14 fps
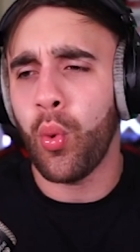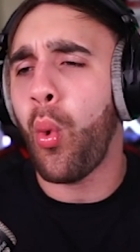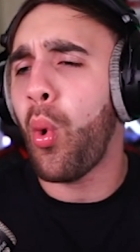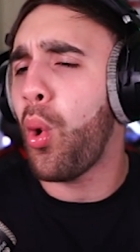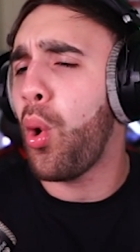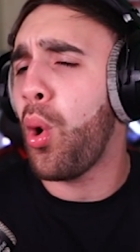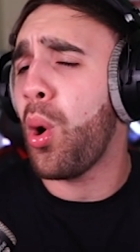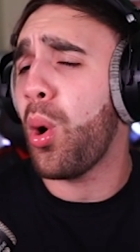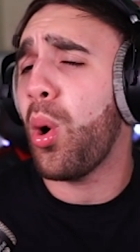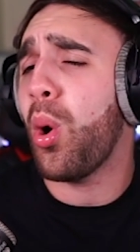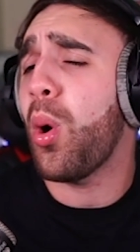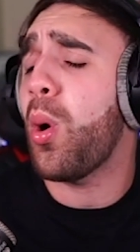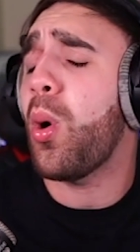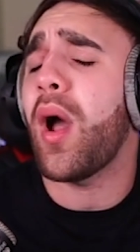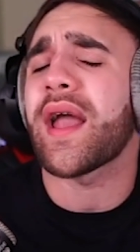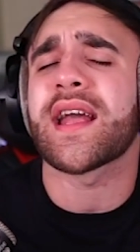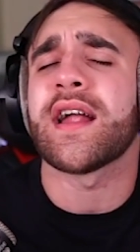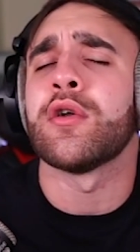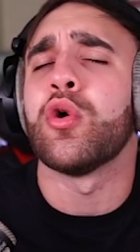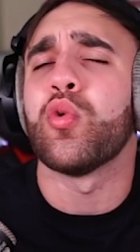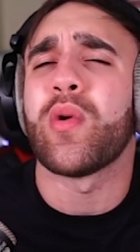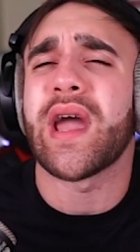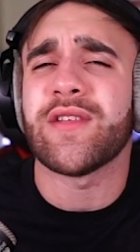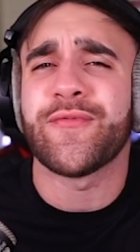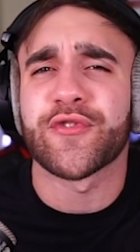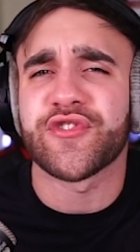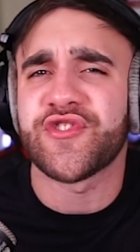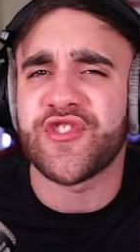Ooh, I cannot wait
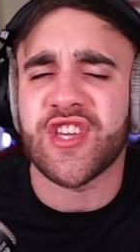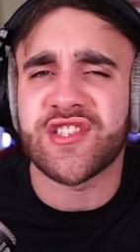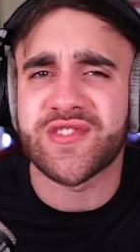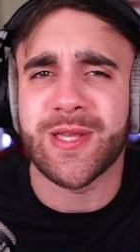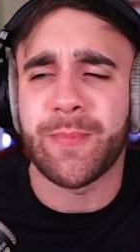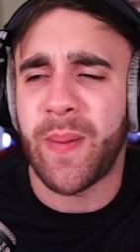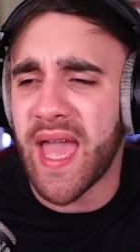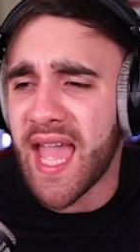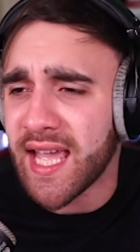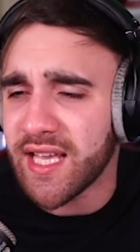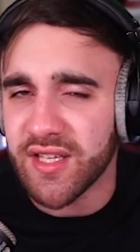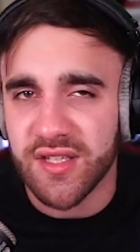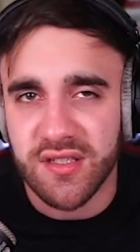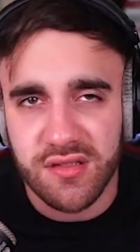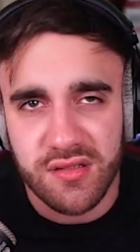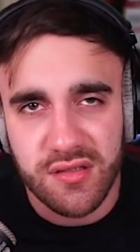for 60 pays.